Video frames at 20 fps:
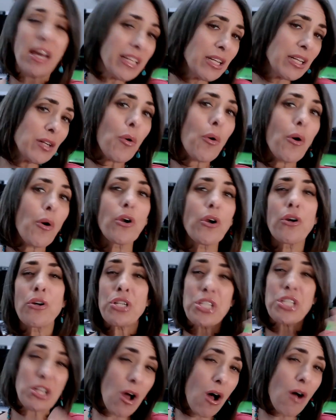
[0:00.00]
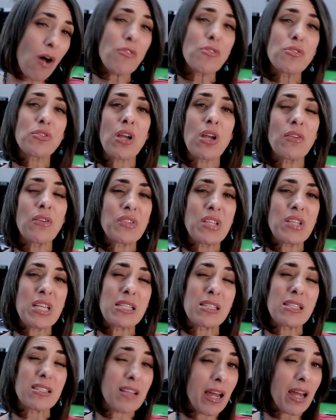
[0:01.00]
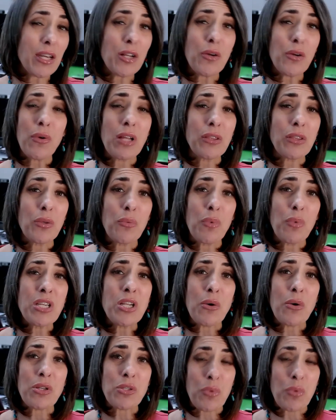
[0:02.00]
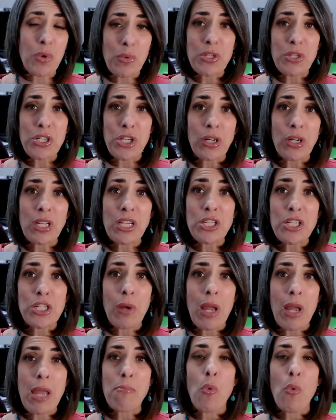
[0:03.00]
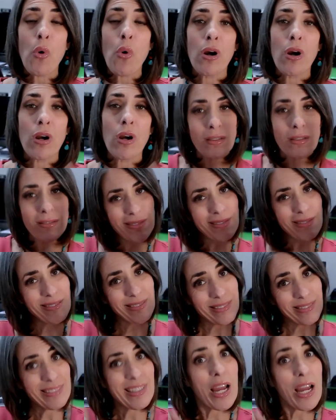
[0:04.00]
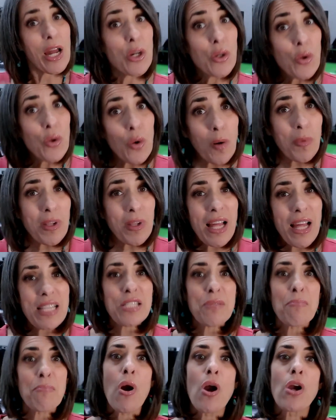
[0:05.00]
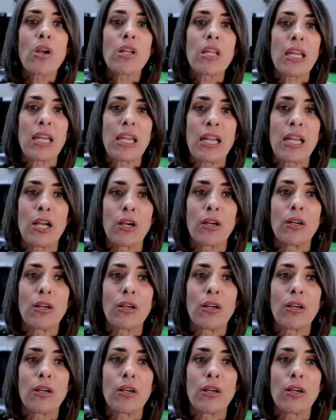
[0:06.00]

cutting corners and all those kinds of things is kind of going out the window as we're returning to a more normalized market